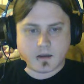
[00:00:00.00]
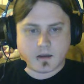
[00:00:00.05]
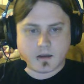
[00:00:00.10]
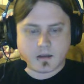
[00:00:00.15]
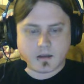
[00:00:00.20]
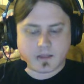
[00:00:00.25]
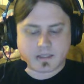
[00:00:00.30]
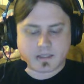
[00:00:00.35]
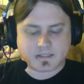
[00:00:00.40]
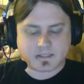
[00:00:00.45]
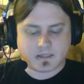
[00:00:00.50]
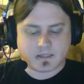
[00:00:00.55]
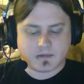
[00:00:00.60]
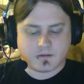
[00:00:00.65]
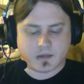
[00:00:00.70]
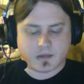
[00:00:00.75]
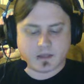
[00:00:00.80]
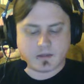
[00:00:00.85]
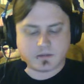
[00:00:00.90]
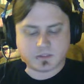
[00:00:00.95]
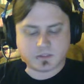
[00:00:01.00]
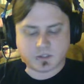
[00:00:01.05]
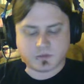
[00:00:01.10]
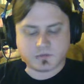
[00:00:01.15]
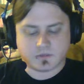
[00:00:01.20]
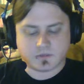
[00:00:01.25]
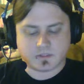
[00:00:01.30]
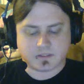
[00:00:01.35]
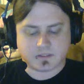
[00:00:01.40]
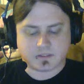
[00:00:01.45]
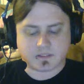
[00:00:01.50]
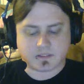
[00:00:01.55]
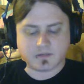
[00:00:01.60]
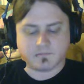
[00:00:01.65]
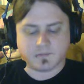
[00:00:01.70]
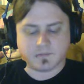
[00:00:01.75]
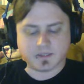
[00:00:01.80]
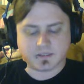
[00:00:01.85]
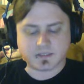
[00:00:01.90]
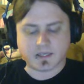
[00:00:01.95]
like I said, I chose instead
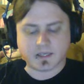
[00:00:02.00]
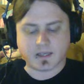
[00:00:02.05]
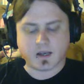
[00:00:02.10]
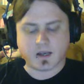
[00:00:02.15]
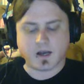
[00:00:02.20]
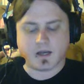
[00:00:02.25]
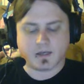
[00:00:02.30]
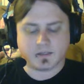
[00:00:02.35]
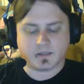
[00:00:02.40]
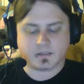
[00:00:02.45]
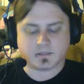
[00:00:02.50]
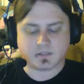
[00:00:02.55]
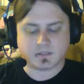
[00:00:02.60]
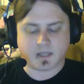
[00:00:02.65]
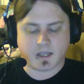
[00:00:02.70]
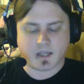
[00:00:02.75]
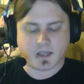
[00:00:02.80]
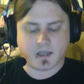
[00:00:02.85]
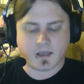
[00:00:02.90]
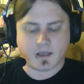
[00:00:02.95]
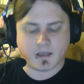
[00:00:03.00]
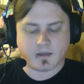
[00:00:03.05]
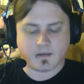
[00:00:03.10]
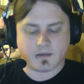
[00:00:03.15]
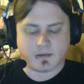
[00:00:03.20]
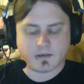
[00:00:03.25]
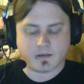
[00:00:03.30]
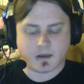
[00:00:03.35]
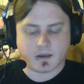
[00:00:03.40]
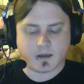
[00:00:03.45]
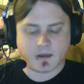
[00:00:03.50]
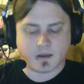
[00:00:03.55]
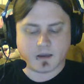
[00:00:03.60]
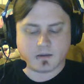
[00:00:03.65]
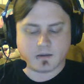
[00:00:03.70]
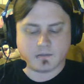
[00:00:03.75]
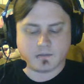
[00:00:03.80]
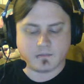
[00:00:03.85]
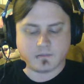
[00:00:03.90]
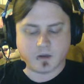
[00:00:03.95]
of Beast King, Honest and
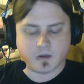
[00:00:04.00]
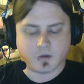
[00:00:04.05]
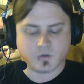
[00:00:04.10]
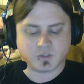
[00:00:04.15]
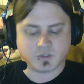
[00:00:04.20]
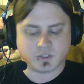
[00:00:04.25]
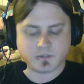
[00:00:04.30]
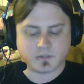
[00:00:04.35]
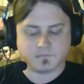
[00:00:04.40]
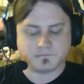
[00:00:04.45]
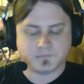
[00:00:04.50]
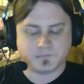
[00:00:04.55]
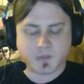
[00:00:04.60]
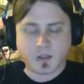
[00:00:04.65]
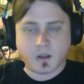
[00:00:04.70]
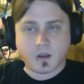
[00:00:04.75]
Ocean.